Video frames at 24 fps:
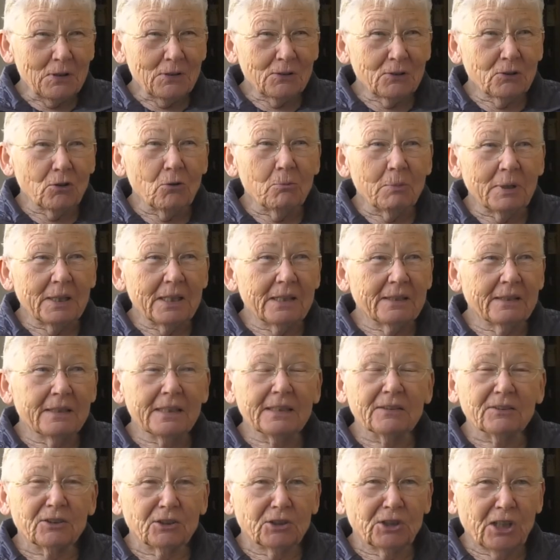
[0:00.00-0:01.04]
so many
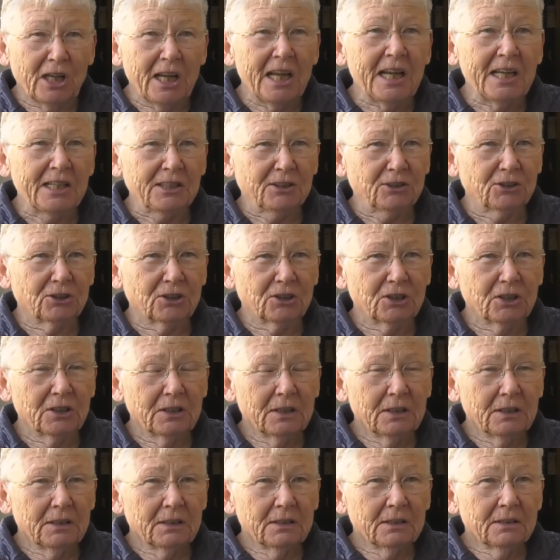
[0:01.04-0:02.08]
things changed.
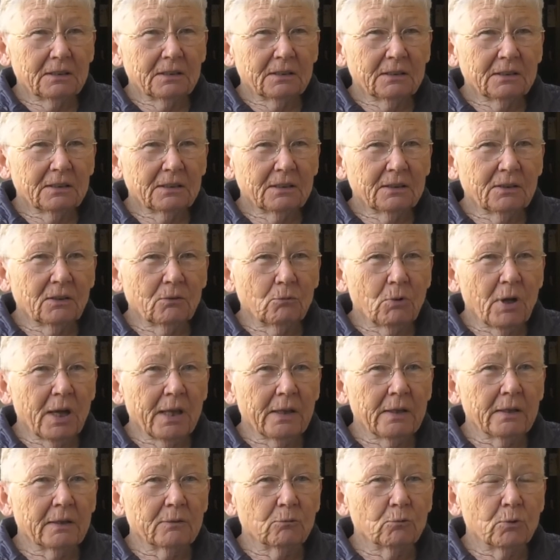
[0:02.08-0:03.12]
The
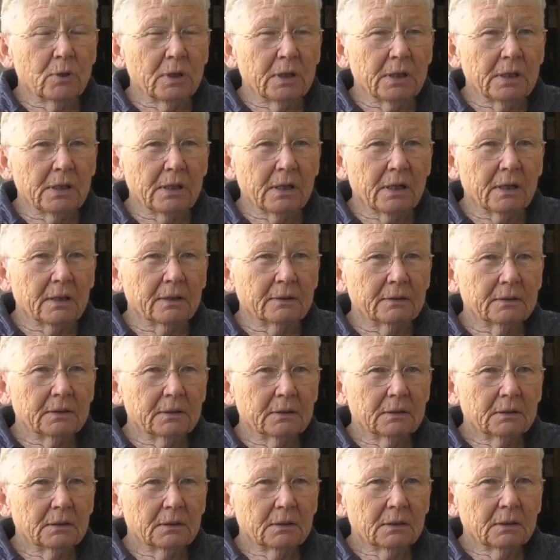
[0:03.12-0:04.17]
way that
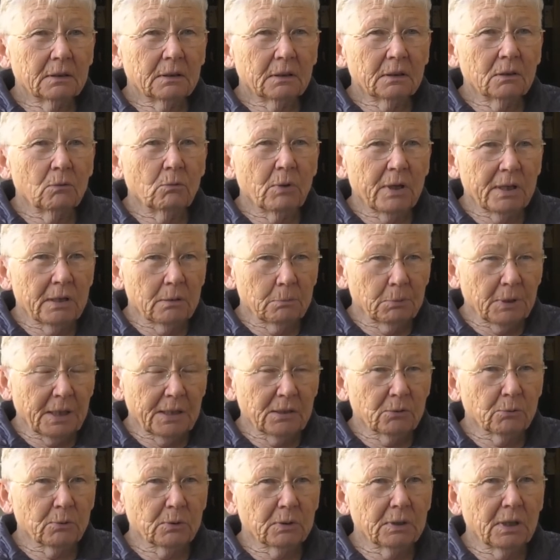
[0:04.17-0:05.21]
the way the
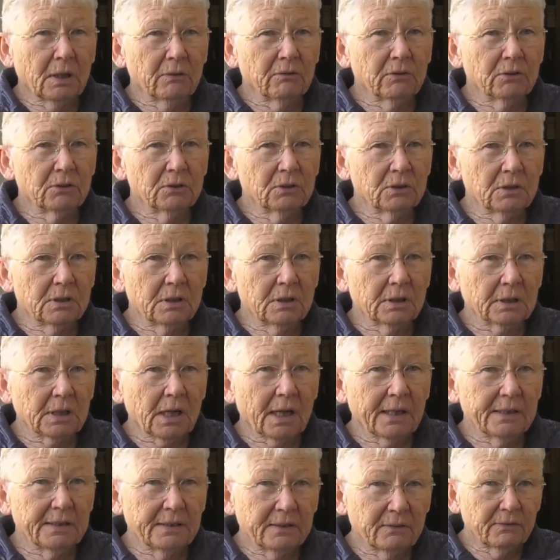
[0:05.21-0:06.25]
place was governed, the
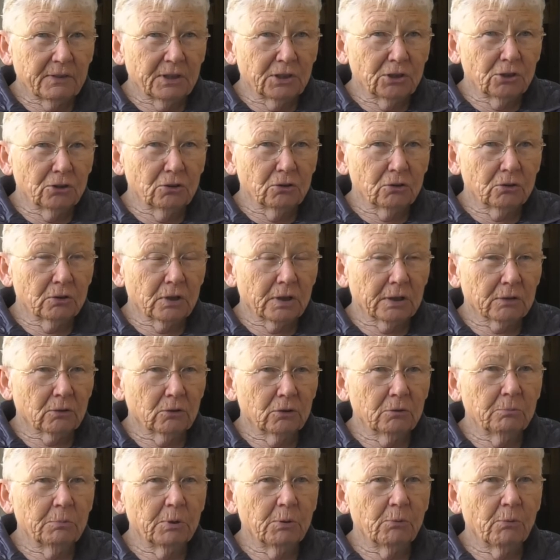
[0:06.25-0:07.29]
kinds issues that
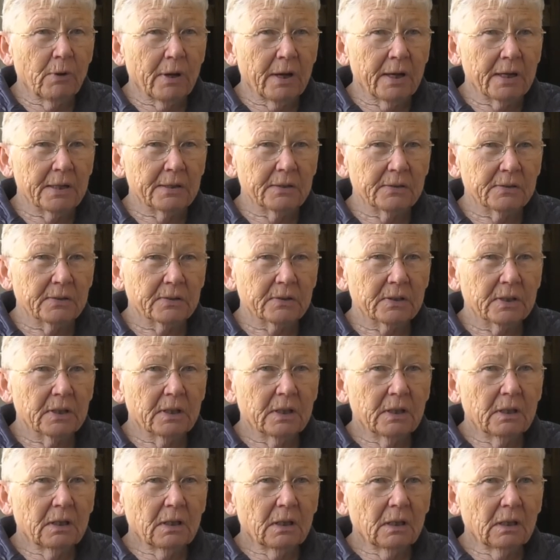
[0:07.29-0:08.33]
could be raised.
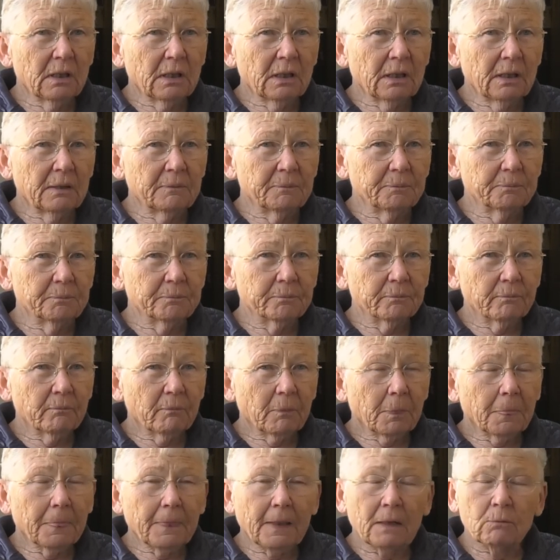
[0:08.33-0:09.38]

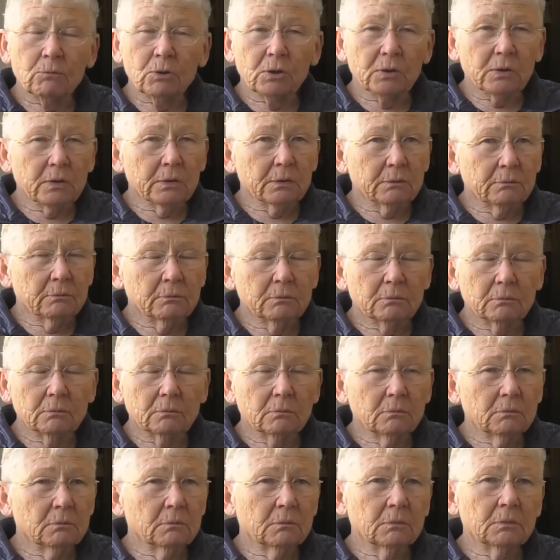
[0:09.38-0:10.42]
It was
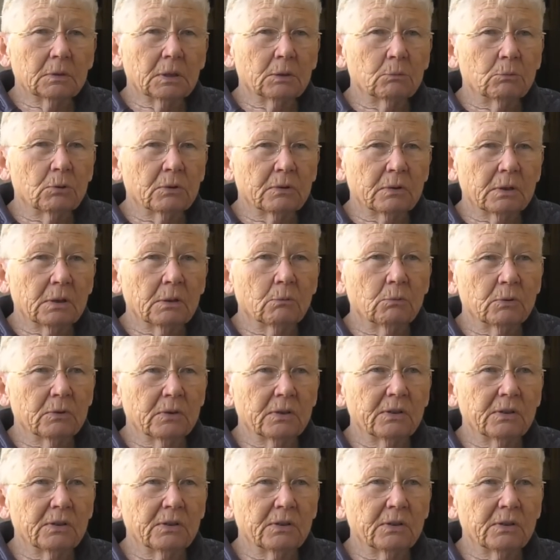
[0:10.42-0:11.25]
a